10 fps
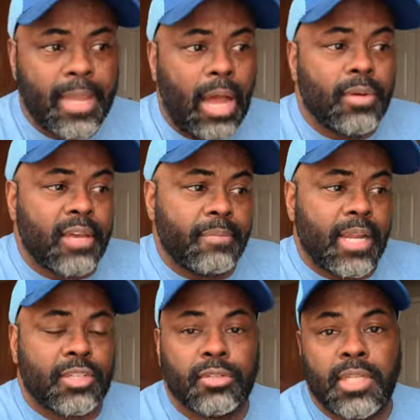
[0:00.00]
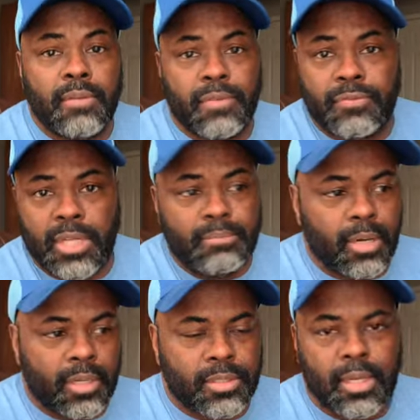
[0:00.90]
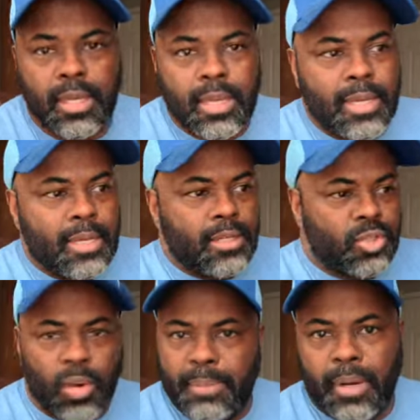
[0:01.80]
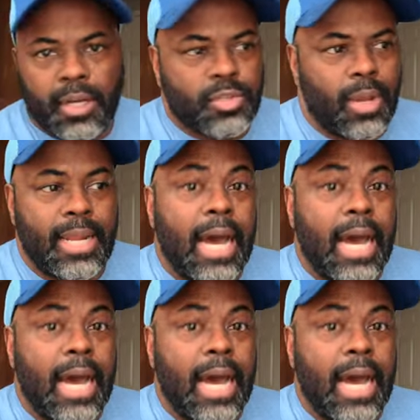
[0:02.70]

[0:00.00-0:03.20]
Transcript: I'll give them an extra 10, 15 bucks, 20 bucks, right?